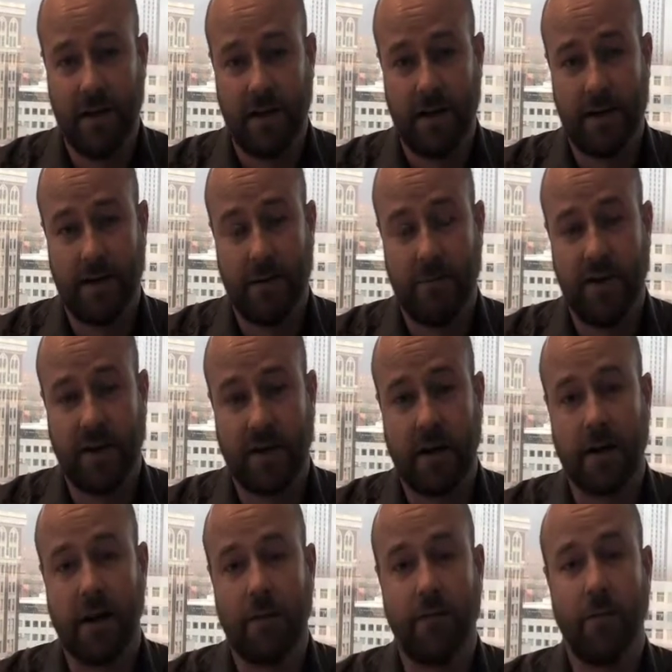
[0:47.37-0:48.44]
that can
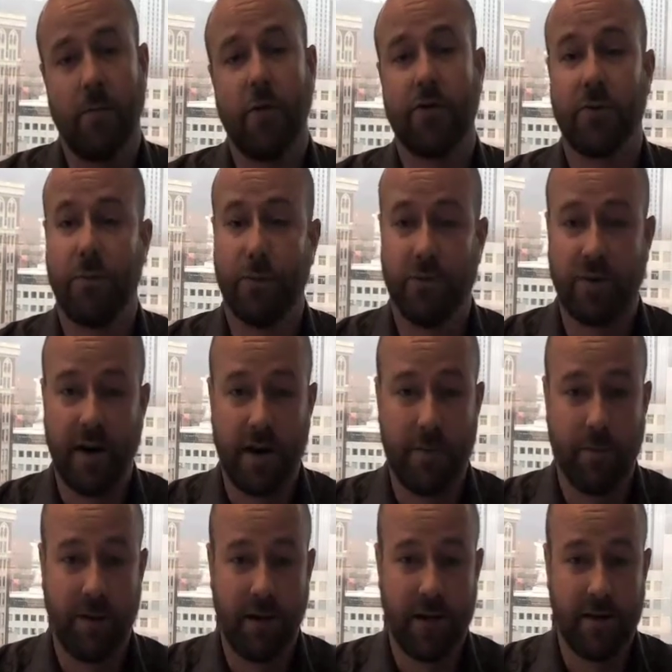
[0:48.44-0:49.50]
cover multiple training
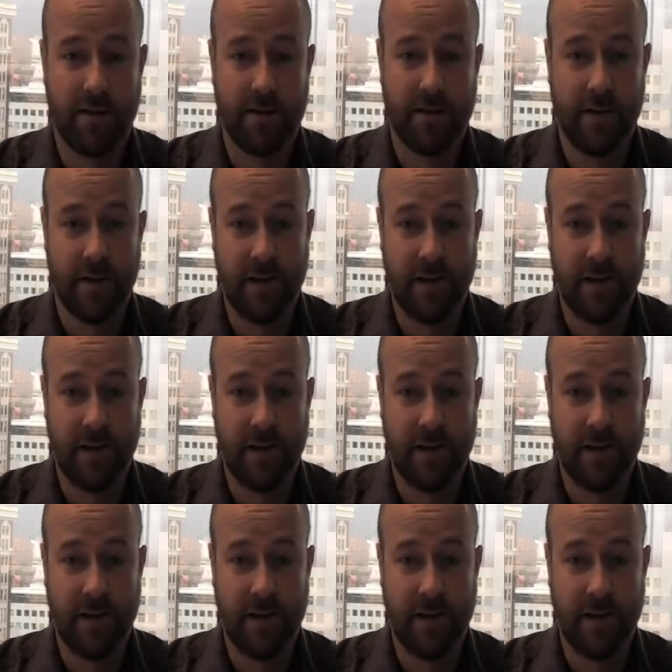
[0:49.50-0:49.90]
plans.